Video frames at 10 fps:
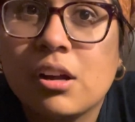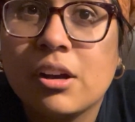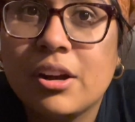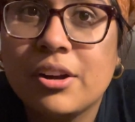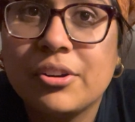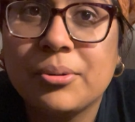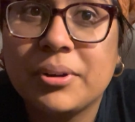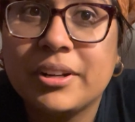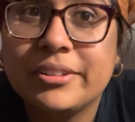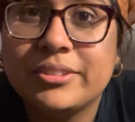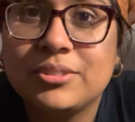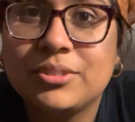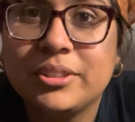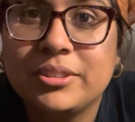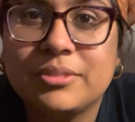So we're gonna do this
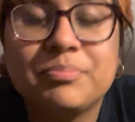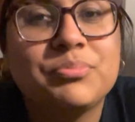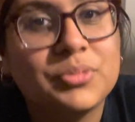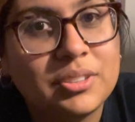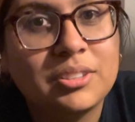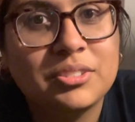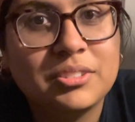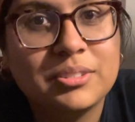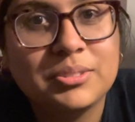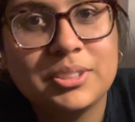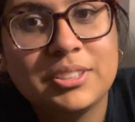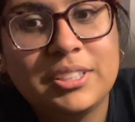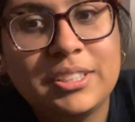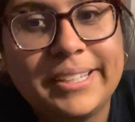video a little differently,